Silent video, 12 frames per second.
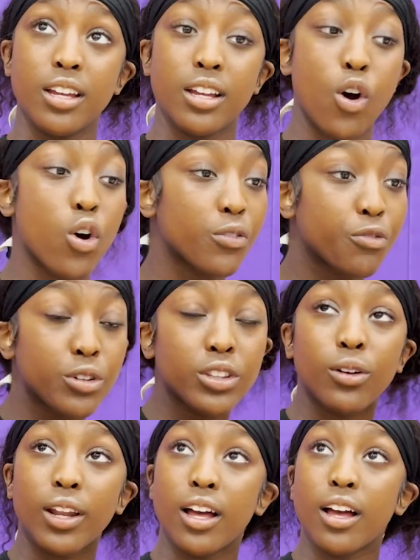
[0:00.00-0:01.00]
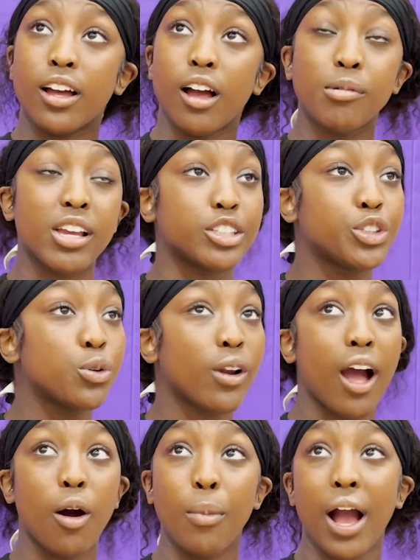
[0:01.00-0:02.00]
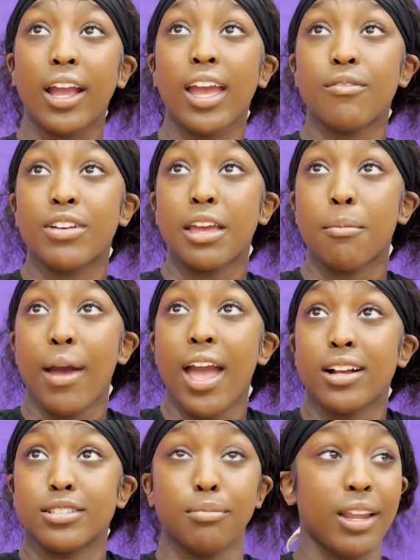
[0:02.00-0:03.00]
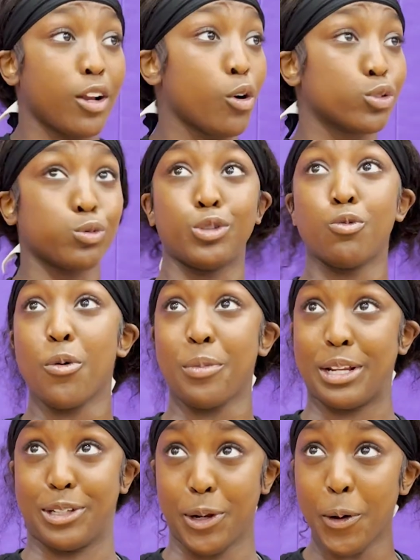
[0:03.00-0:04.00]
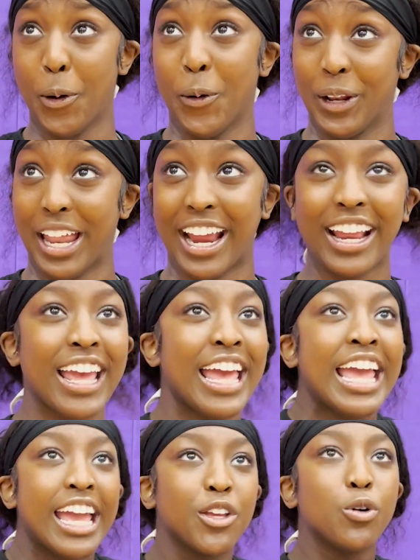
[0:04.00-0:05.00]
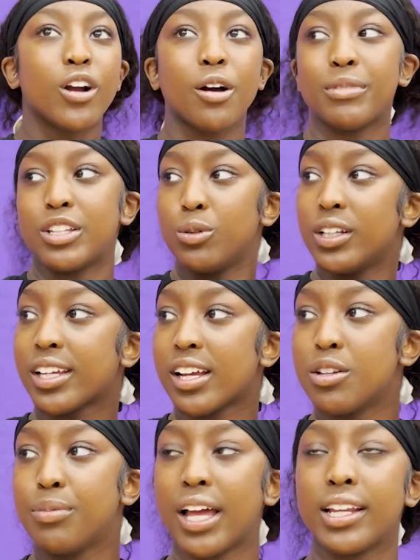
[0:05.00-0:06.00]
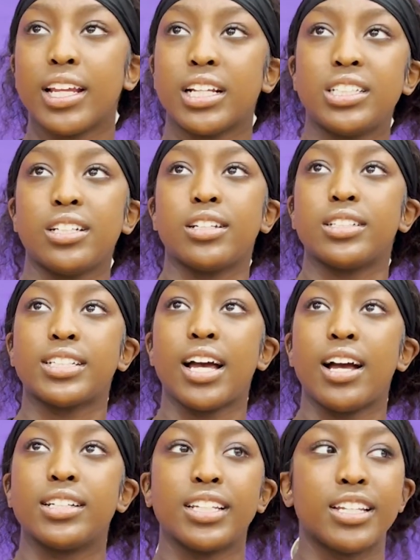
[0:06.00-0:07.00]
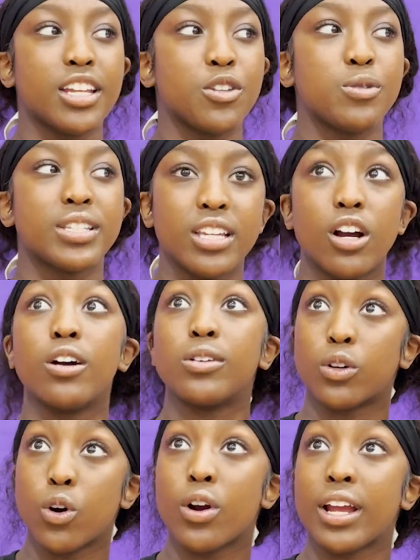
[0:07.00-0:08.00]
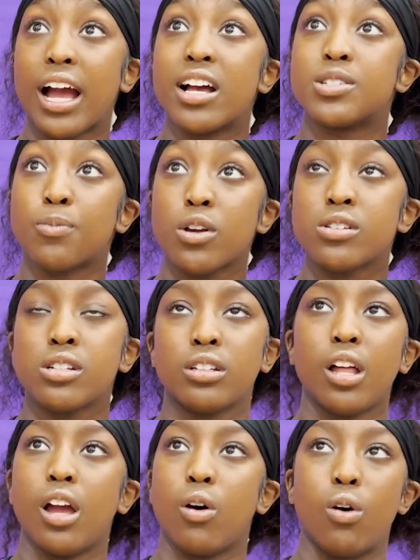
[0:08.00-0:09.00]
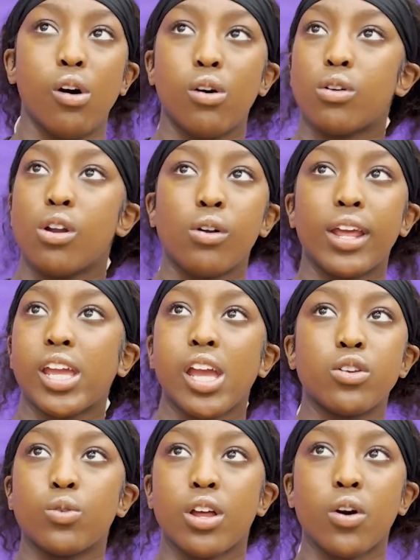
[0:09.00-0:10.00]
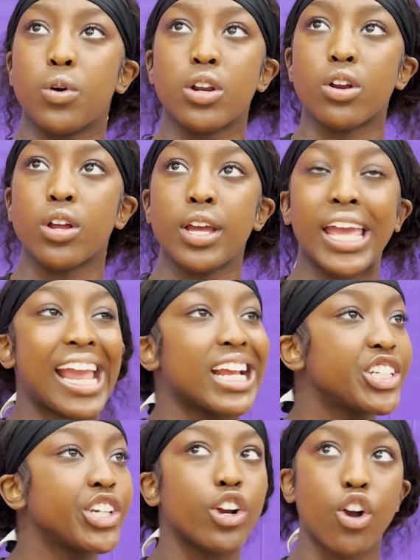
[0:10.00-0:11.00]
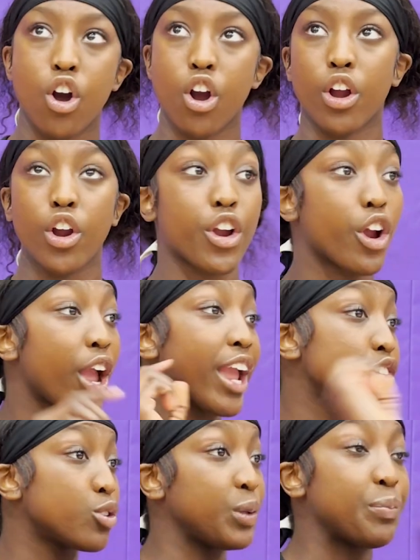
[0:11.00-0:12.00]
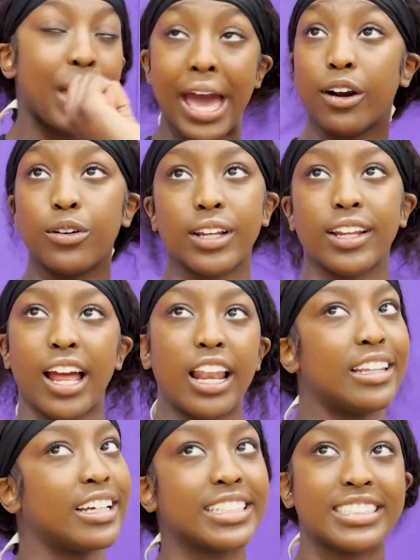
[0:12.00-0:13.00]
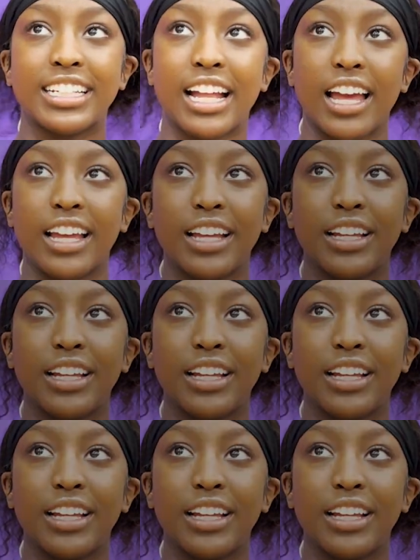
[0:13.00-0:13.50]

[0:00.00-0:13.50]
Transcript: On the free throw line. I'm getting chewed out, but I can't even get mad, because I'm like, Coach, what you want me to do? Like, and you come and you look at her, you be like, damn, she undersized. And then you see her on the court and how exposed she is. Like, oh, no, they can't do nothing with her. And she can guard. Her Angel be dad on it. I love to see that.